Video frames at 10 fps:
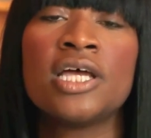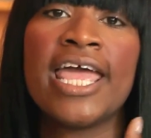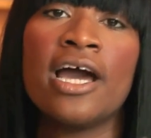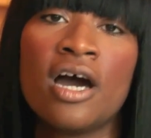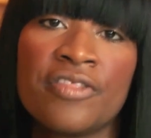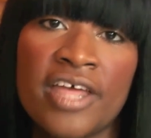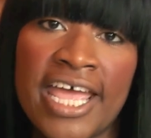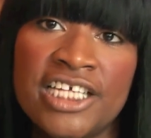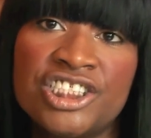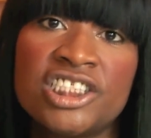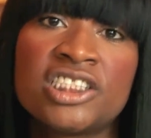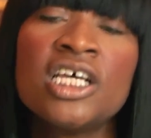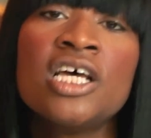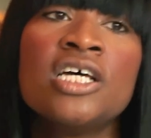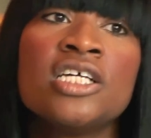to other agents,
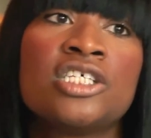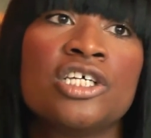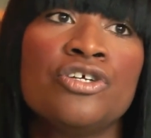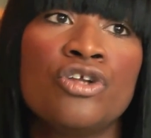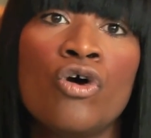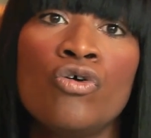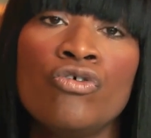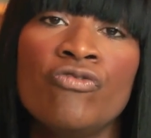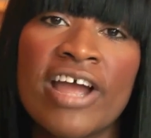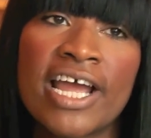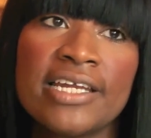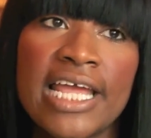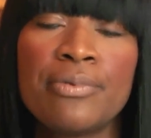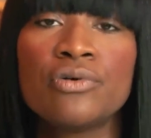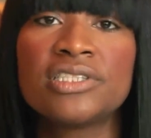to record
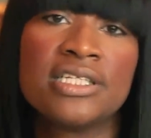labels.